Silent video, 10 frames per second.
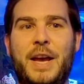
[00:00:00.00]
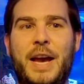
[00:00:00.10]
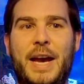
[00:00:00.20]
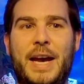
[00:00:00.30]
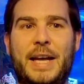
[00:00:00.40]

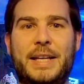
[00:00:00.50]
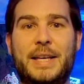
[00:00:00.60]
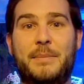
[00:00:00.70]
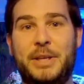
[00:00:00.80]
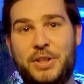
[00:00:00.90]
And
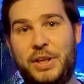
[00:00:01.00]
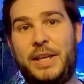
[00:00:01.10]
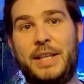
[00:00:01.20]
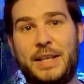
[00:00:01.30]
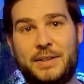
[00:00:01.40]
make sure you
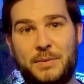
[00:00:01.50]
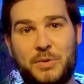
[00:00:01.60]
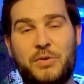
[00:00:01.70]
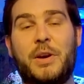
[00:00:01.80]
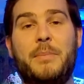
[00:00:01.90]
hit that
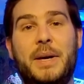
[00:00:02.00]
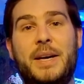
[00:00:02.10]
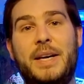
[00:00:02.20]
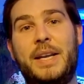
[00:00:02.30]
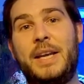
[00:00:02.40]
subscribe
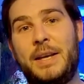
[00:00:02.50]
button,